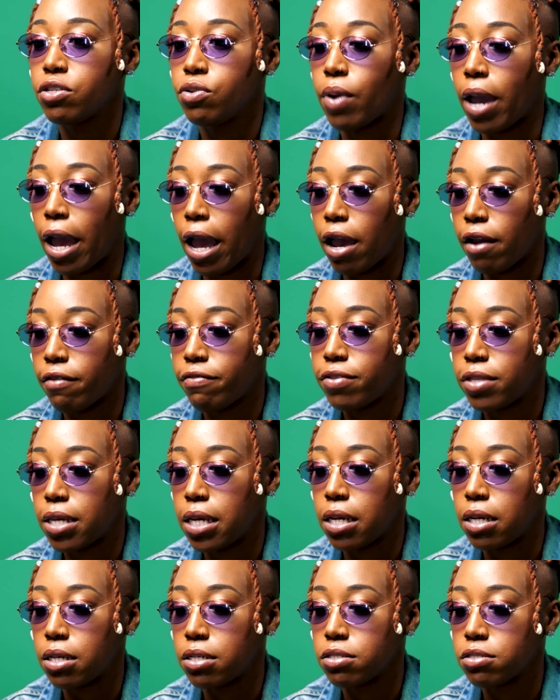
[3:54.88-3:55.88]
then you have
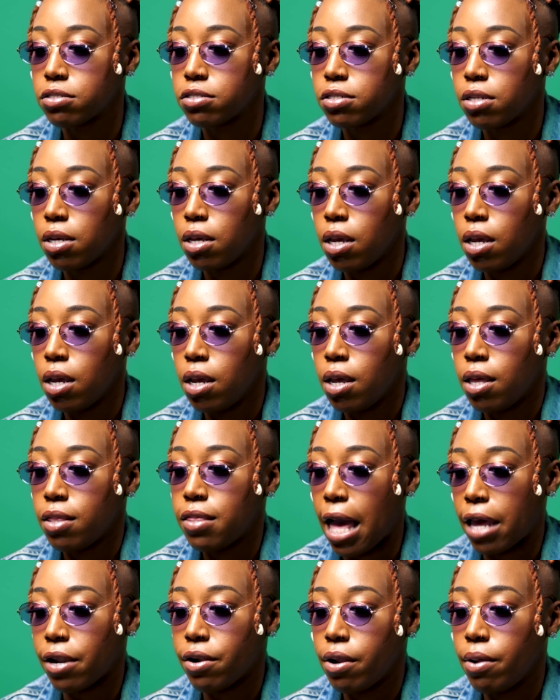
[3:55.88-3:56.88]
things
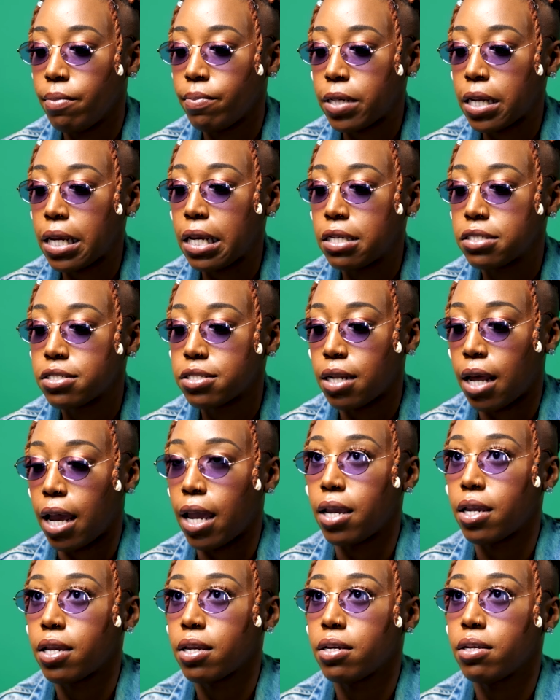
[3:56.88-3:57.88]
that are in place
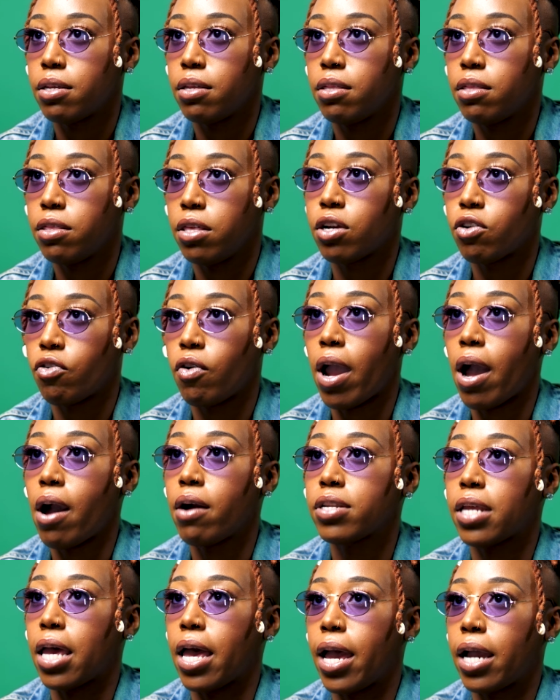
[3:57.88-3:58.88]
like the
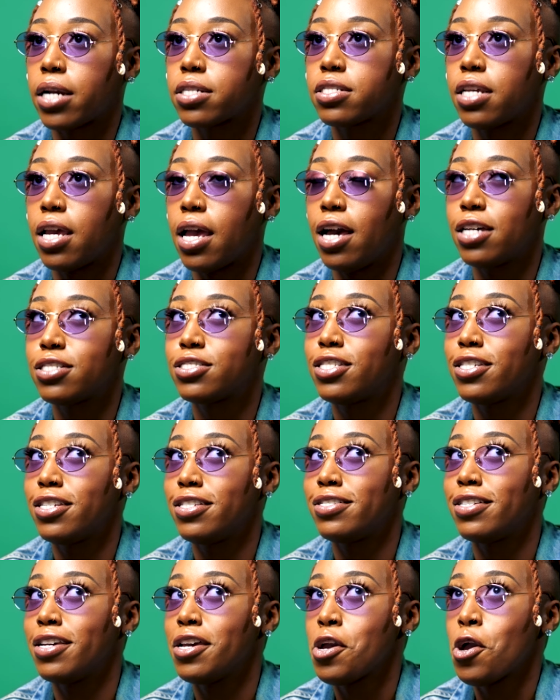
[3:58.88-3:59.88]
C.R.O.W.N Act, as
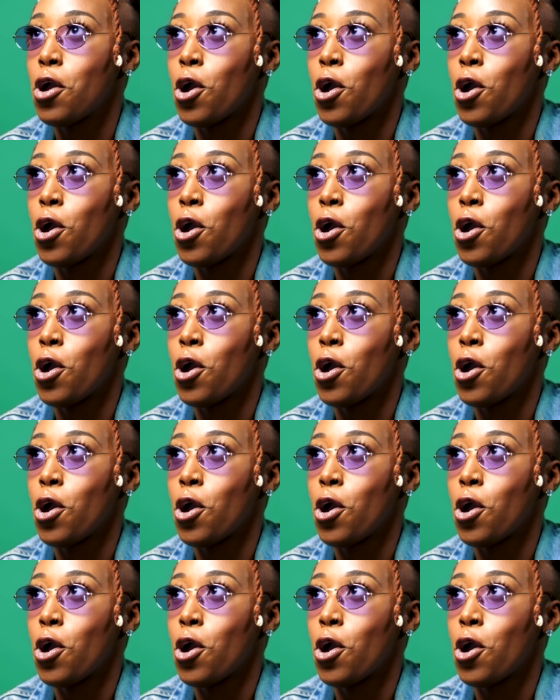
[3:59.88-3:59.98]
in,